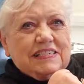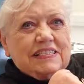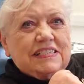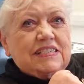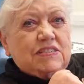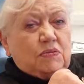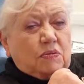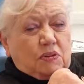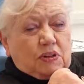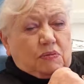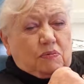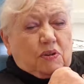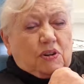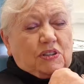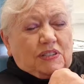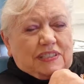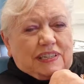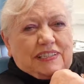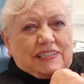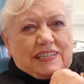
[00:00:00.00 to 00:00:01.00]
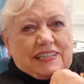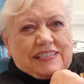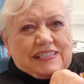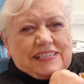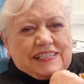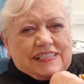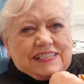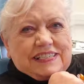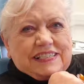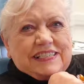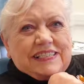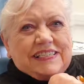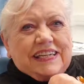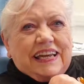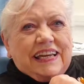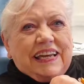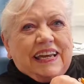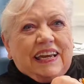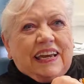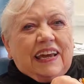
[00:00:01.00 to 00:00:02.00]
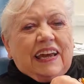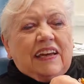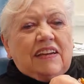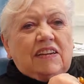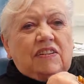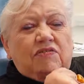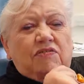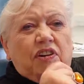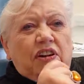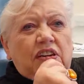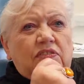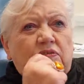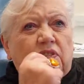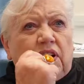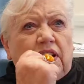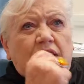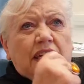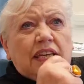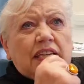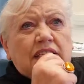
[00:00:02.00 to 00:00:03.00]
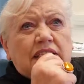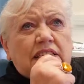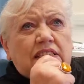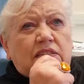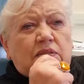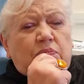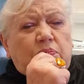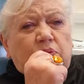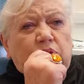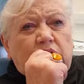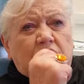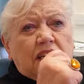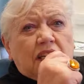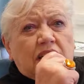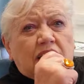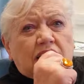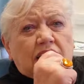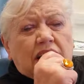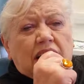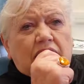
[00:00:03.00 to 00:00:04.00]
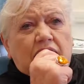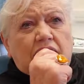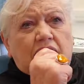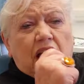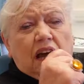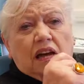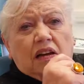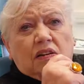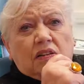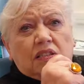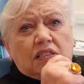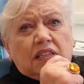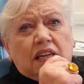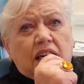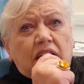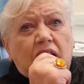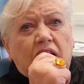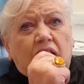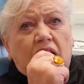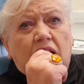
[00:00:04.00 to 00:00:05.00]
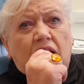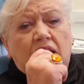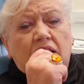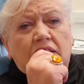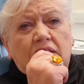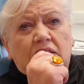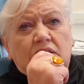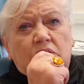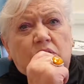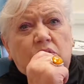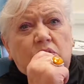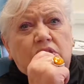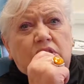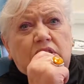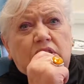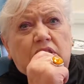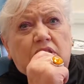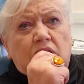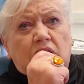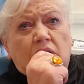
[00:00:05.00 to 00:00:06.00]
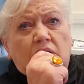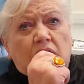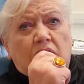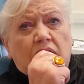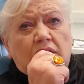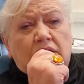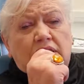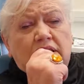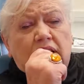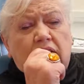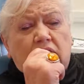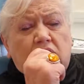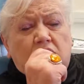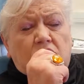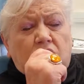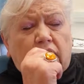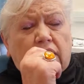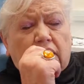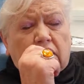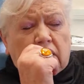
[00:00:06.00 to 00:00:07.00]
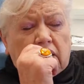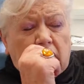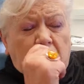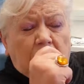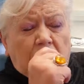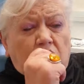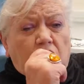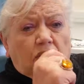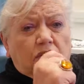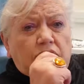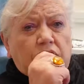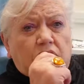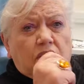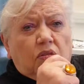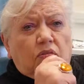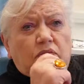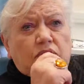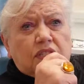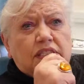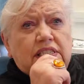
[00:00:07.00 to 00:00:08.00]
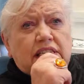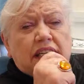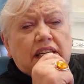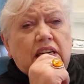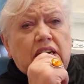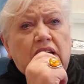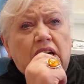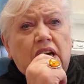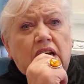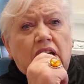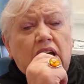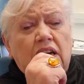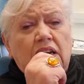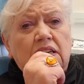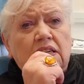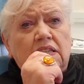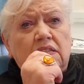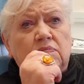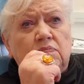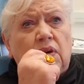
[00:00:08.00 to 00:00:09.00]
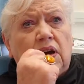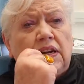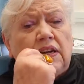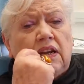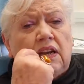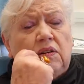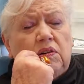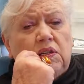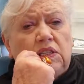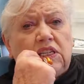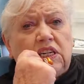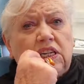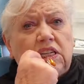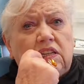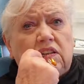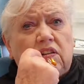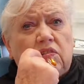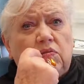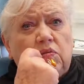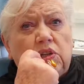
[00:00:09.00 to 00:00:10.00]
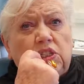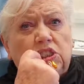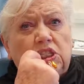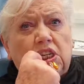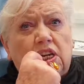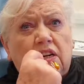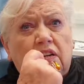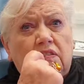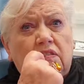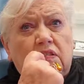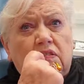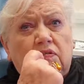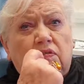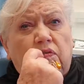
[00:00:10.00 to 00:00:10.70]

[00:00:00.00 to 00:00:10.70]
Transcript: This is what I wanted. And I found it very easy to put in and get out. And also, I've taken great care of it, obviously. And my lower teeth, on which I had